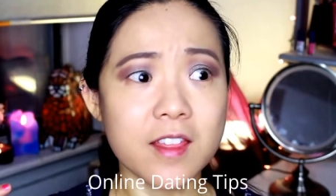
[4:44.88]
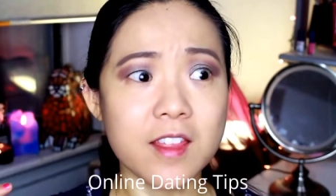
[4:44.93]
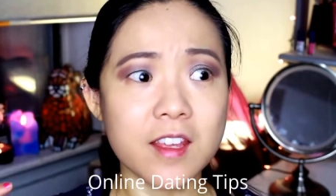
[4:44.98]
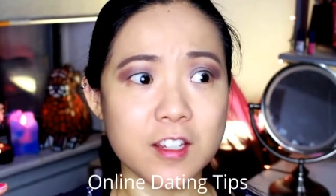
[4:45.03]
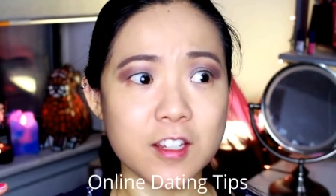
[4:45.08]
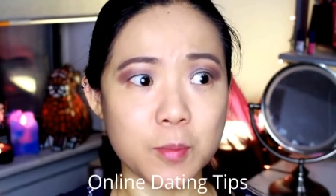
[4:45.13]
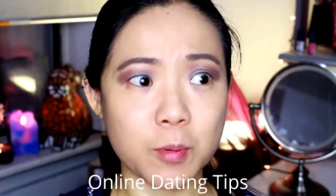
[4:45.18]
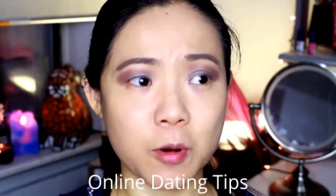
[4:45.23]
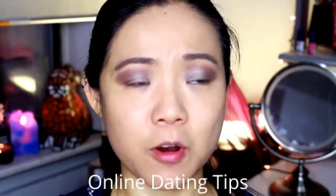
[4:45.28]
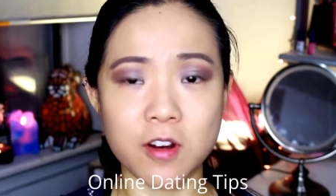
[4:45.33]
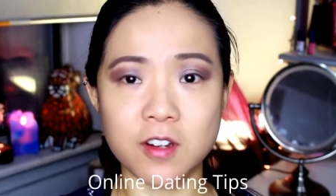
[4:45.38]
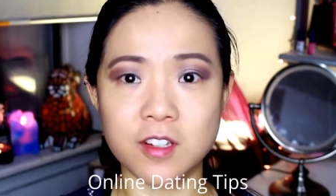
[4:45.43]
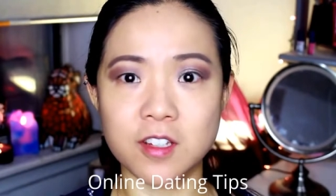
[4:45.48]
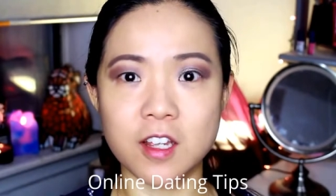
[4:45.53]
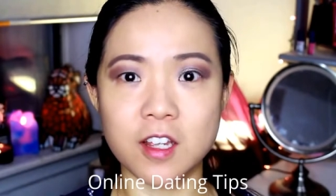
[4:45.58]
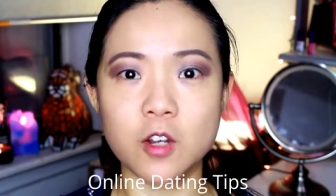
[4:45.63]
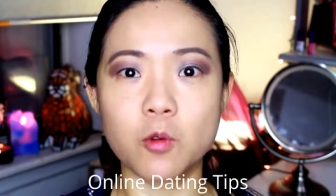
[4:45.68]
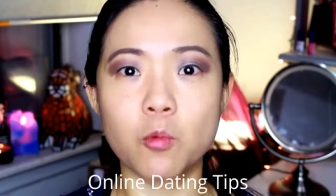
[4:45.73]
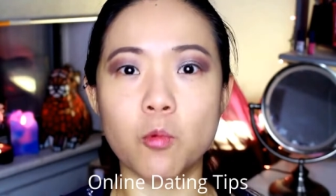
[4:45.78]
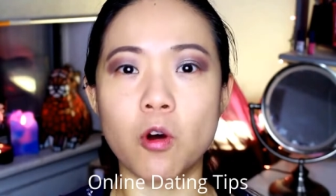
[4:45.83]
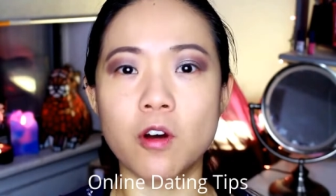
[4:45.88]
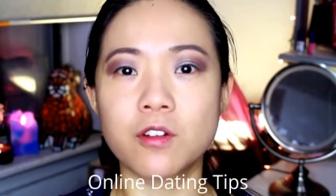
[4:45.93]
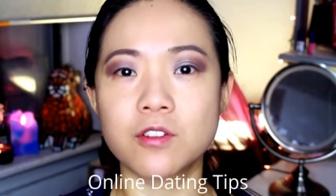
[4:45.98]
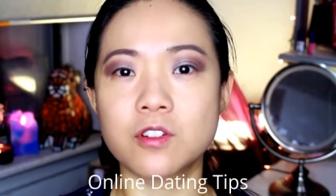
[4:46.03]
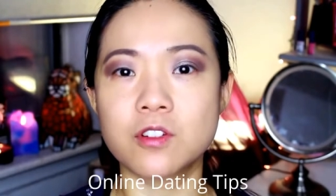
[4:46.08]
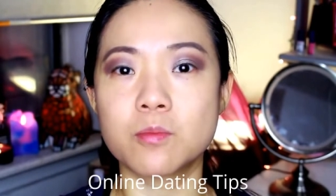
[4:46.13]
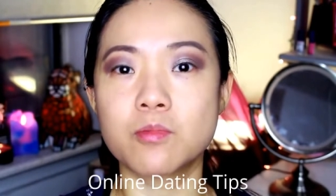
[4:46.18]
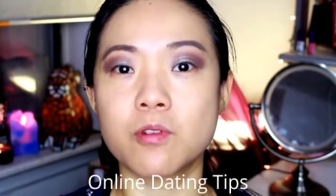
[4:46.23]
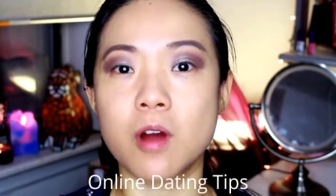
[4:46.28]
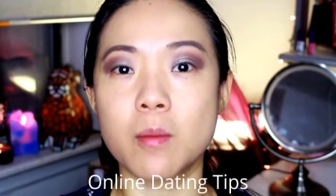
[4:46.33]
this person
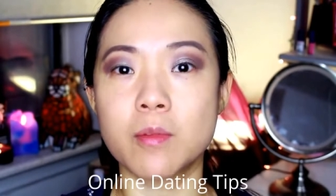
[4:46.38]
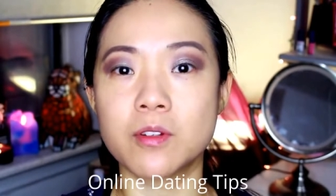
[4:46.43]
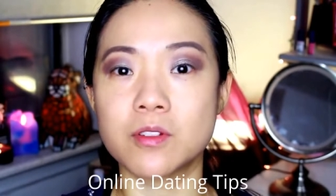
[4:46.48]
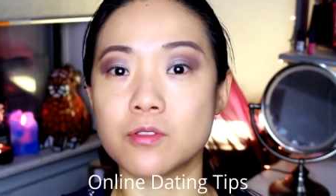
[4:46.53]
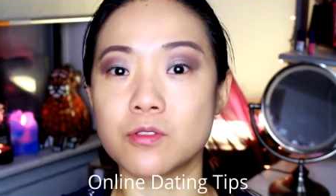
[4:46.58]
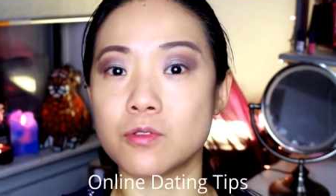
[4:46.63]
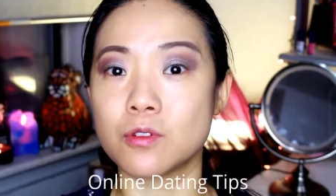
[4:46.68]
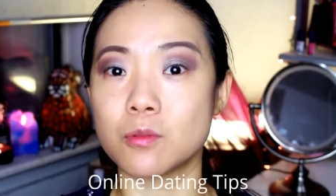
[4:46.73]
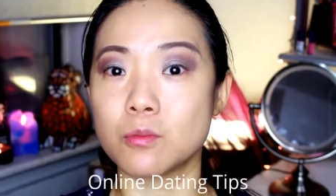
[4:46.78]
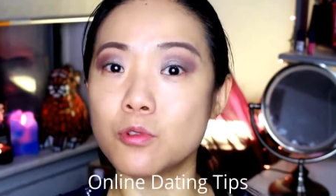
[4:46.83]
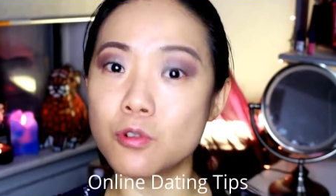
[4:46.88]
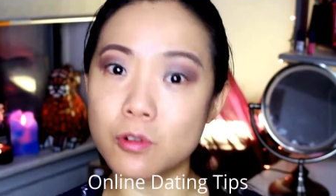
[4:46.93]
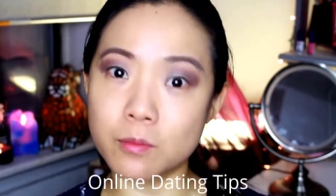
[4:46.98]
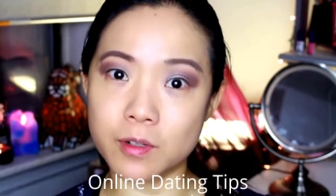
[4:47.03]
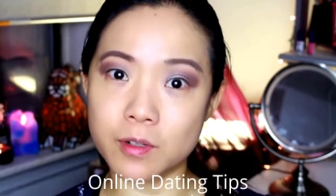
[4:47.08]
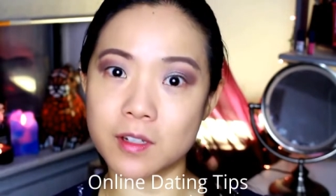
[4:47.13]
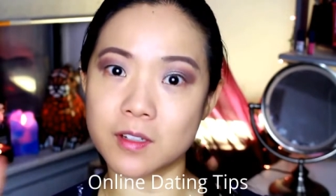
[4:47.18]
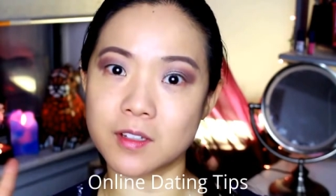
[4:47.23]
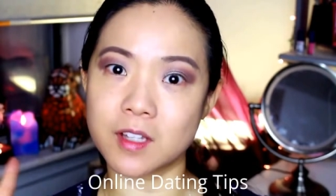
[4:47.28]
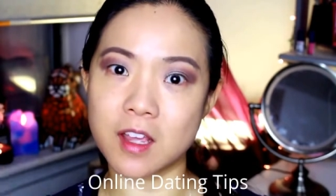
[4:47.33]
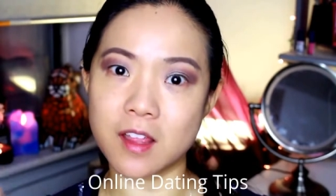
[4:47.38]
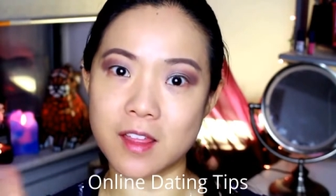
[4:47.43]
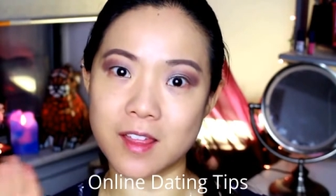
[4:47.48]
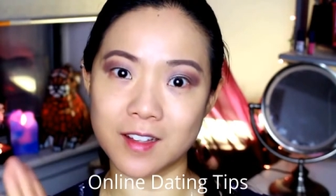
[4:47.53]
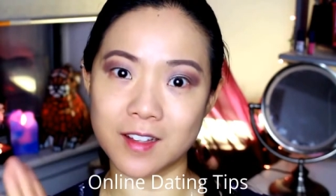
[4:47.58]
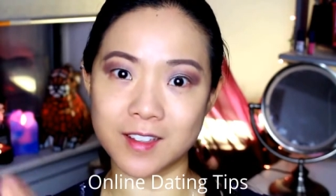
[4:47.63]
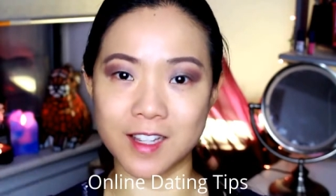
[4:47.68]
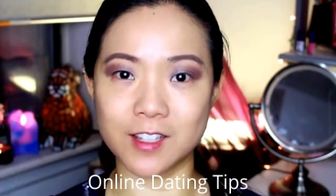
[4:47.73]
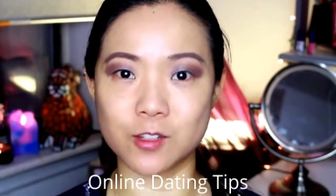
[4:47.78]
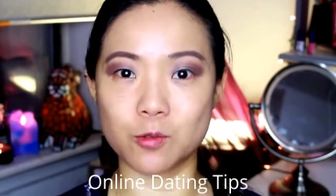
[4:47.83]
wants to promise you the moon because he
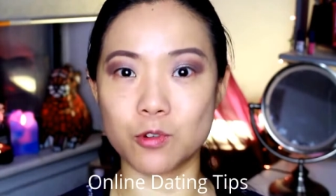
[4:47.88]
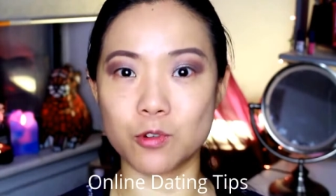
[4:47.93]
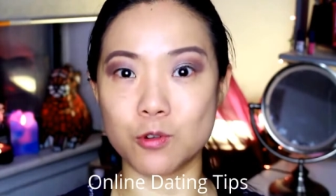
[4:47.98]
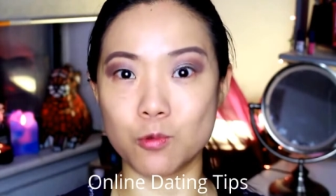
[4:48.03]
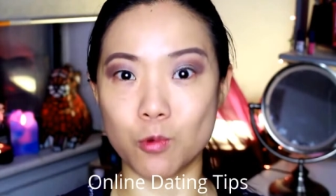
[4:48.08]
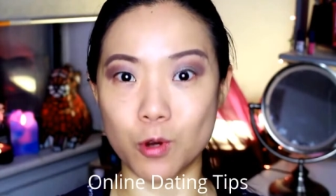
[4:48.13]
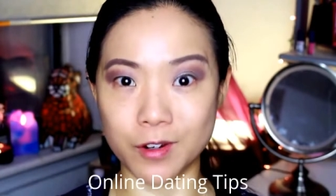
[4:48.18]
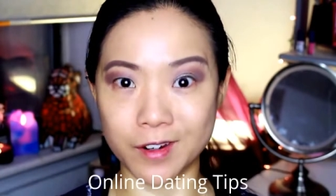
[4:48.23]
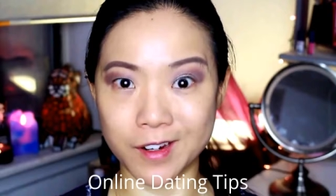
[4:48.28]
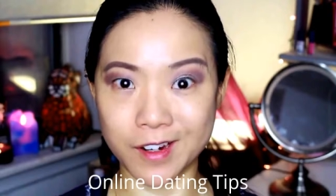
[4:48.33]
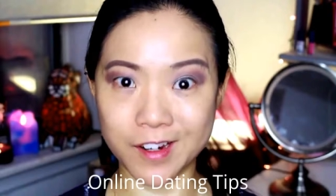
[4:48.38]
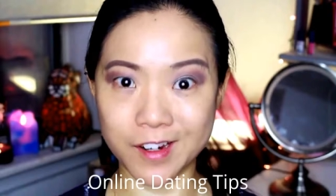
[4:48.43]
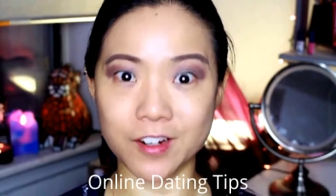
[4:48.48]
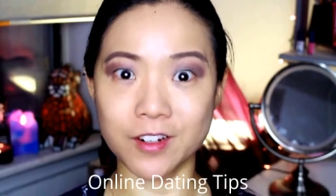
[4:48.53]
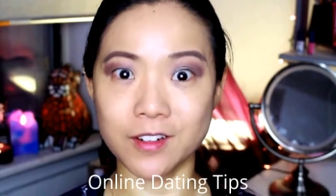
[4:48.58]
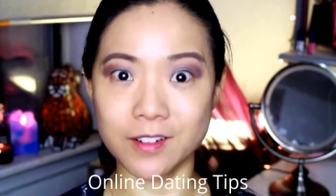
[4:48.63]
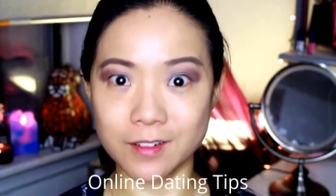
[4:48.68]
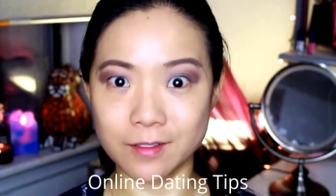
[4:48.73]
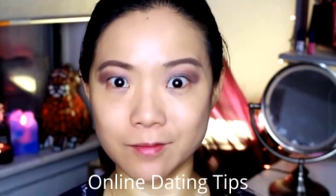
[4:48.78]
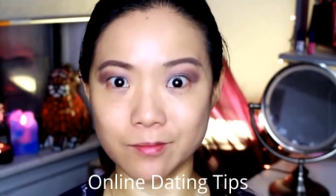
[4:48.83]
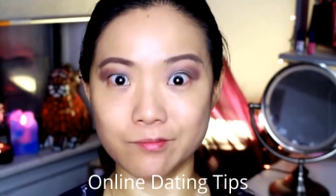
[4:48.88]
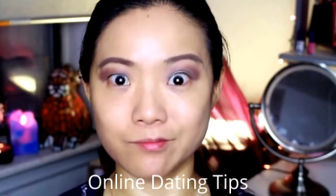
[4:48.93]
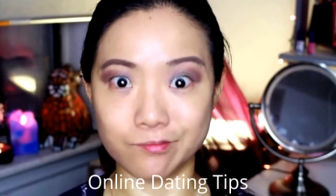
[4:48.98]
thinks that's what you want to hear.